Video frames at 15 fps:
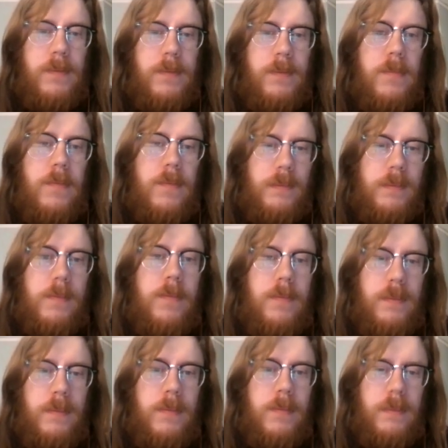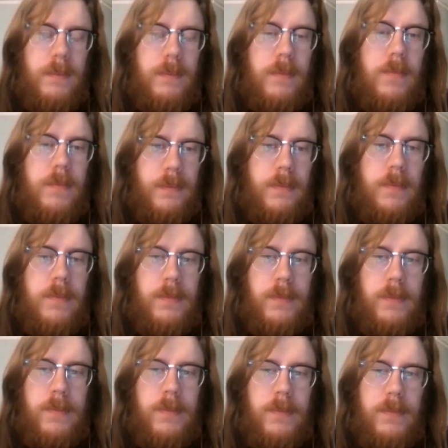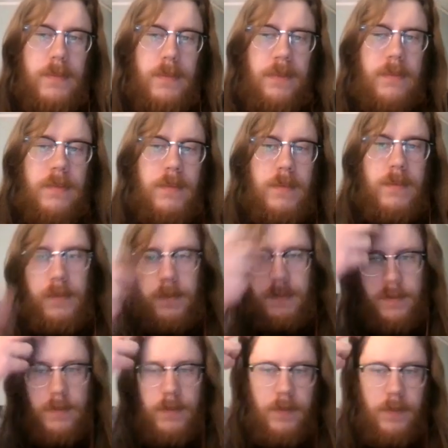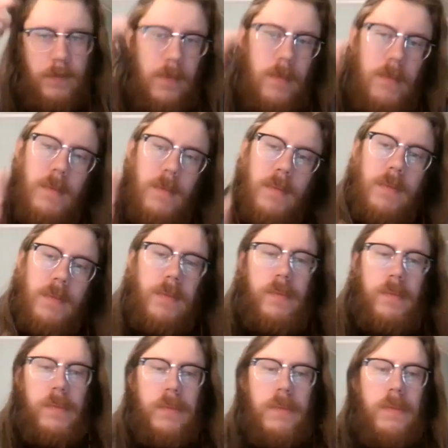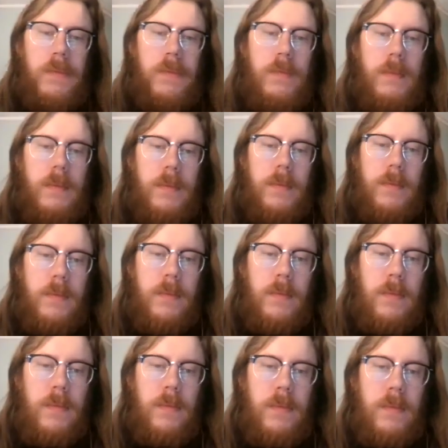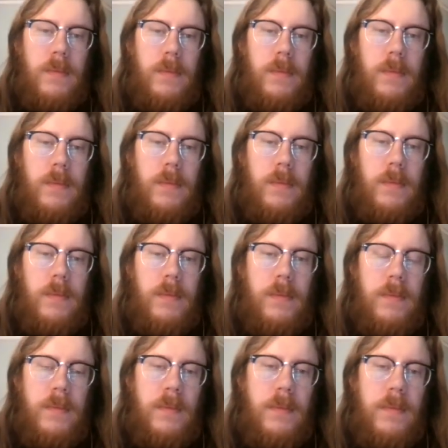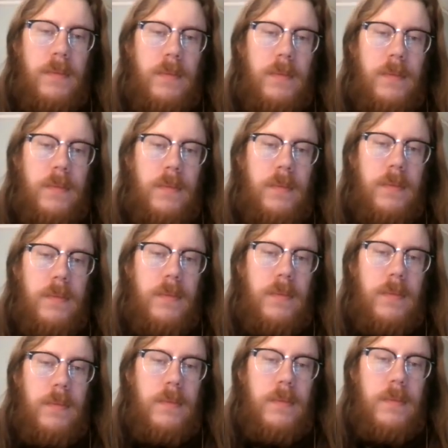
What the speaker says: No words are spoken by the person on screen.